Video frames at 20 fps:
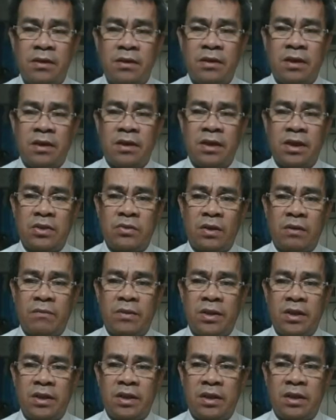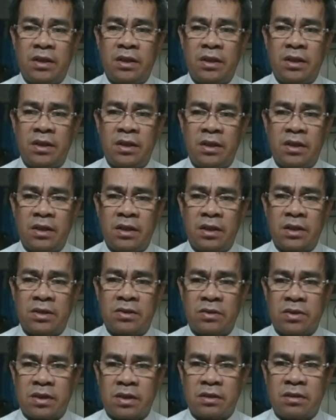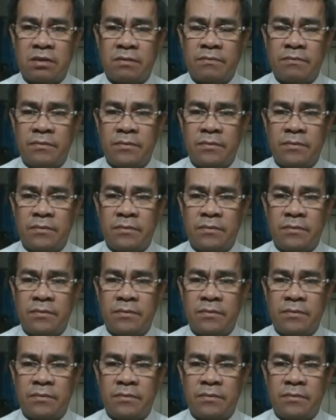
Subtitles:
then that will be the resultant.